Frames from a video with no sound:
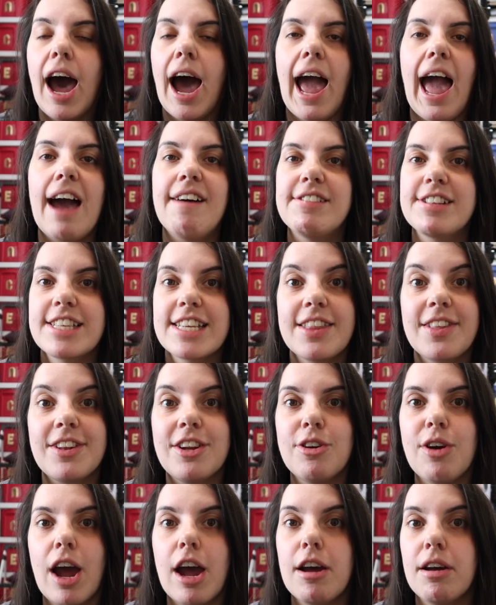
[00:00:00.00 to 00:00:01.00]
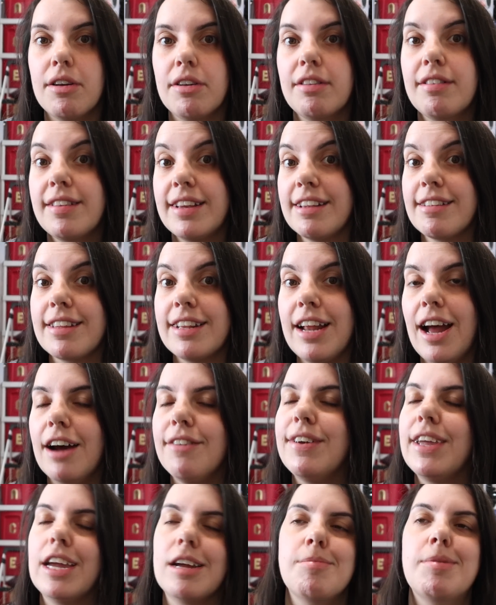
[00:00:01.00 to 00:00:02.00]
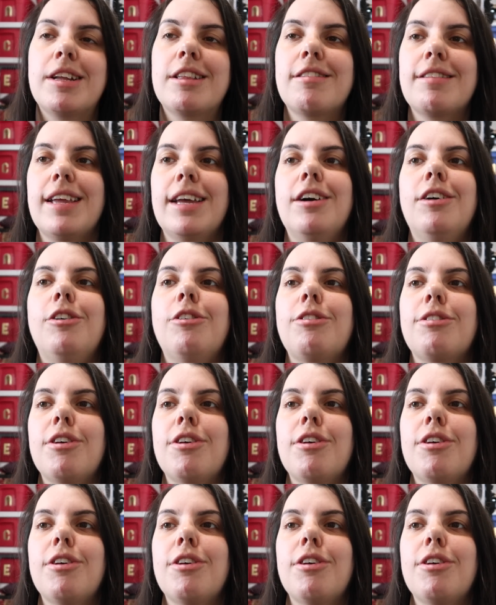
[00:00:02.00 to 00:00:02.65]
I haven't seen the new season of Handmaid's Tale,